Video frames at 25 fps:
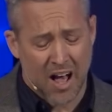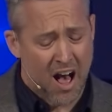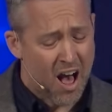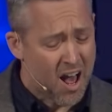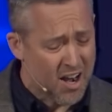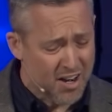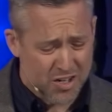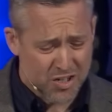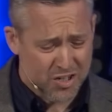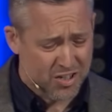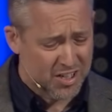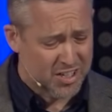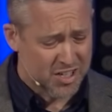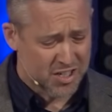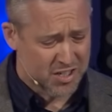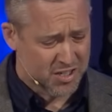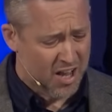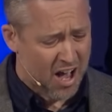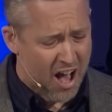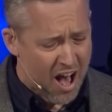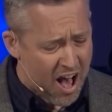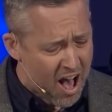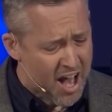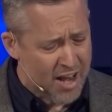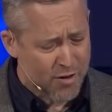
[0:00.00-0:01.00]
honestly,
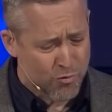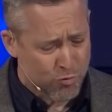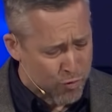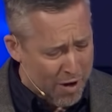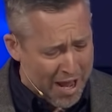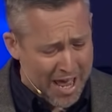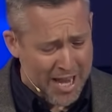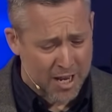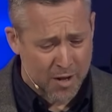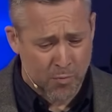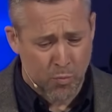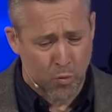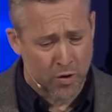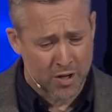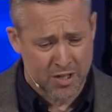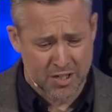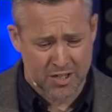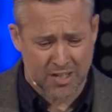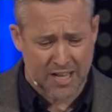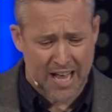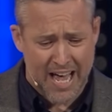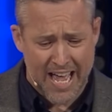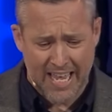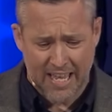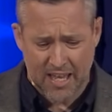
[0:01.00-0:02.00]
just odd random
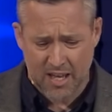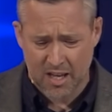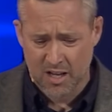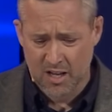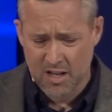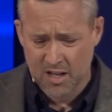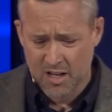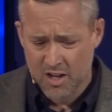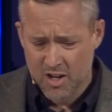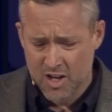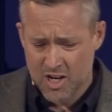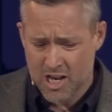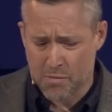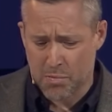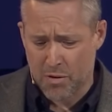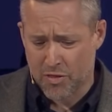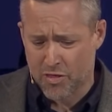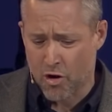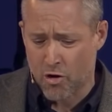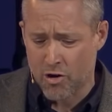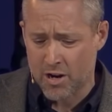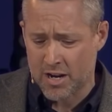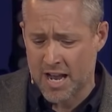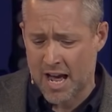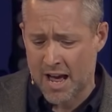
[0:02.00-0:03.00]
ones like chapter
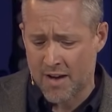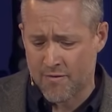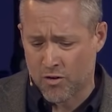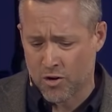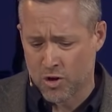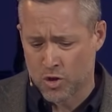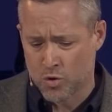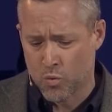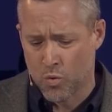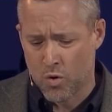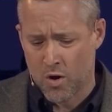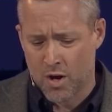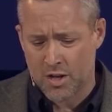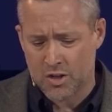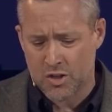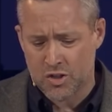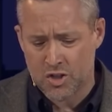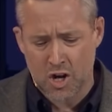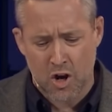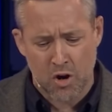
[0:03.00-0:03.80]
39, verse 1.